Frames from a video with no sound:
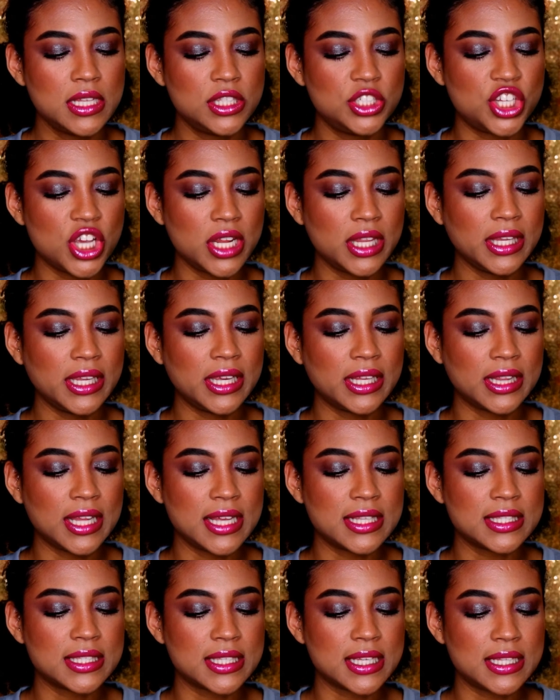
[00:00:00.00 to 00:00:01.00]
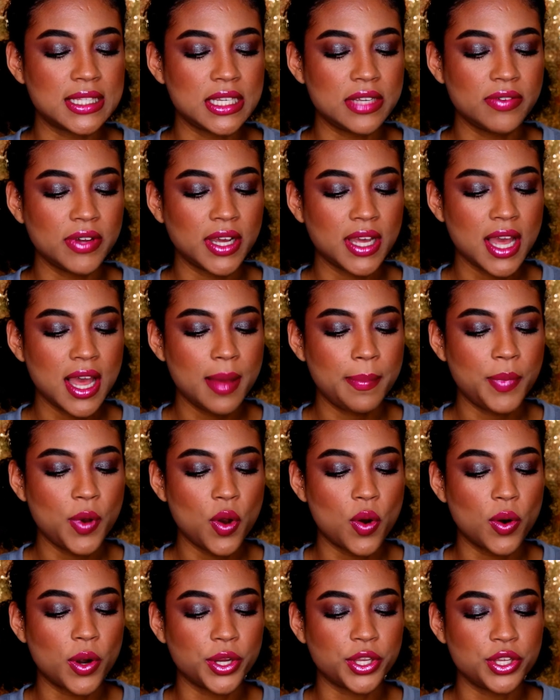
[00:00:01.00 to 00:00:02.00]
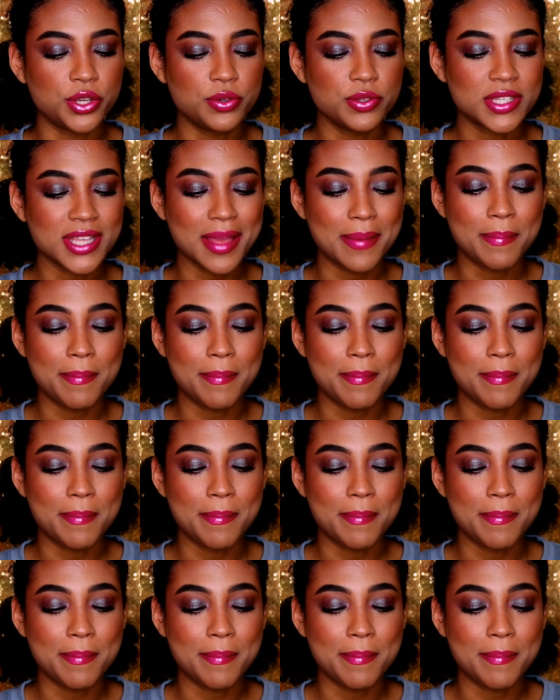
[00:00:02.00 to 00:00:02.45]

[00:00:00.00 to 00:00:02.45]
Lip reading: gently cleanse the Diva Cup, or use a